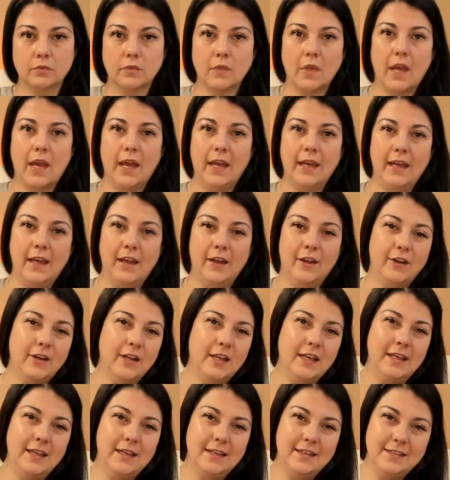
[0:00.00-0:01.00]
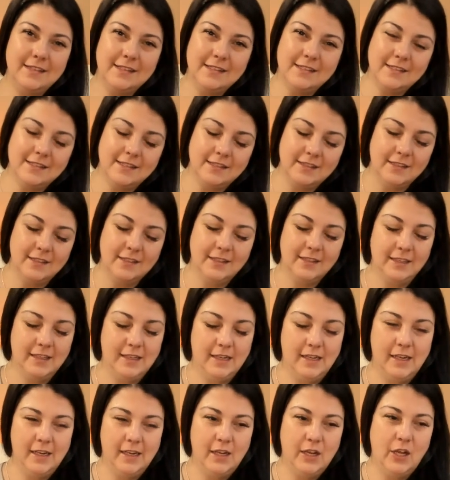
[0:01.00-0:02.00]
Hi Aries.
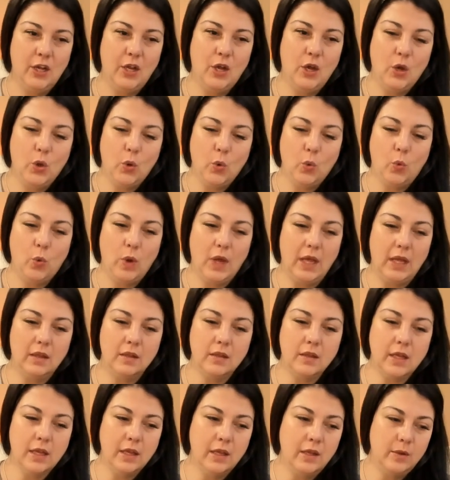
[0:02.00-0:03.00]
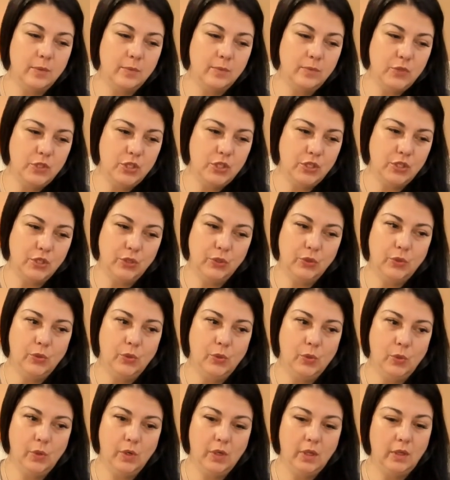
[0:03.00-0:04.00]
Welcome
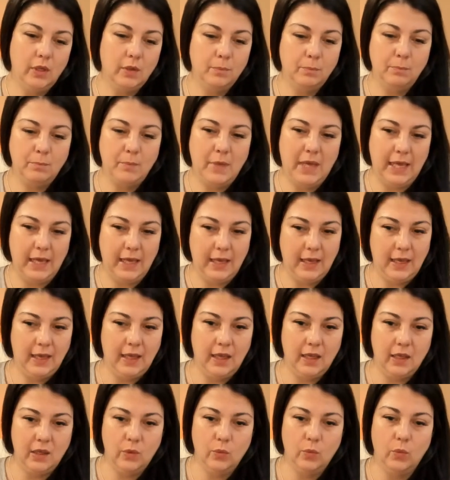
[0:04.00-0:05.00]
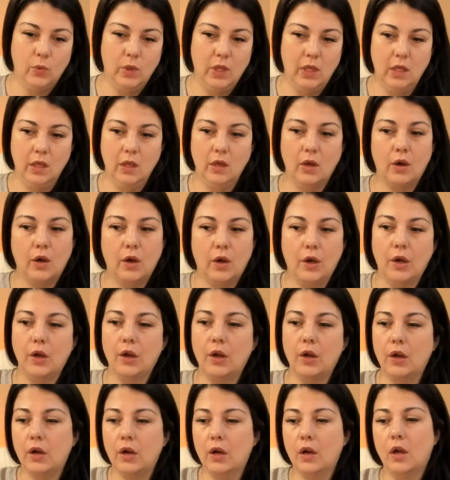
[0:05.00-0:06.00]
to May. We
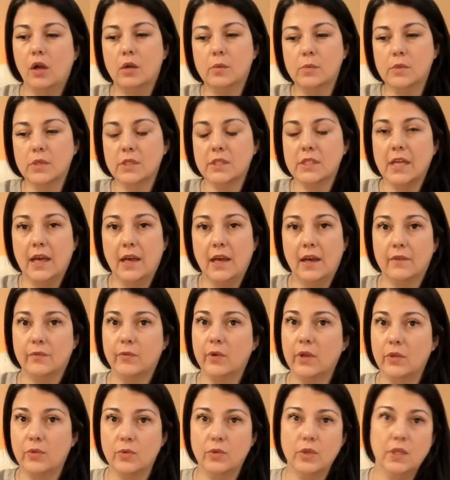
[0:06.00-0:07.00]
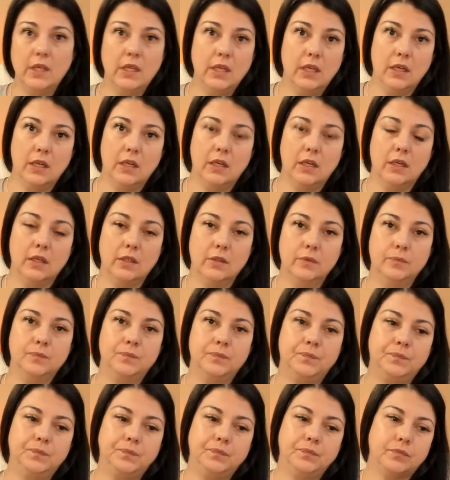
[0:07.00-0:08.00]
are almost halfway through the year.
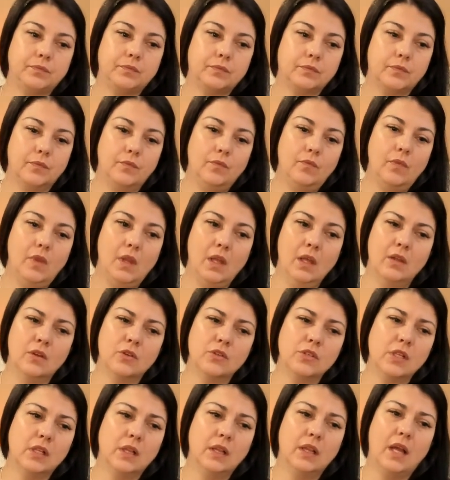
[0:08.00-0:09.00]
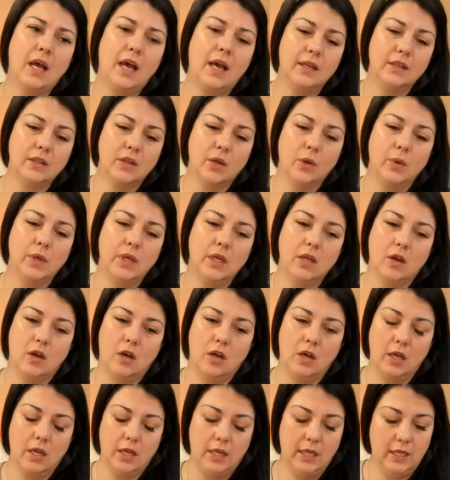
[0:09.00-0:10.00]
There's a lot going
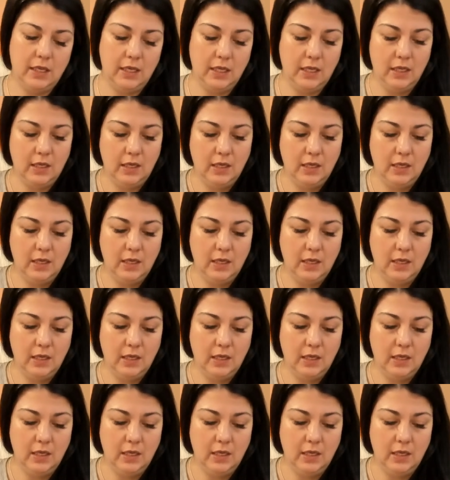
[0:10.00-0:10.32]
on.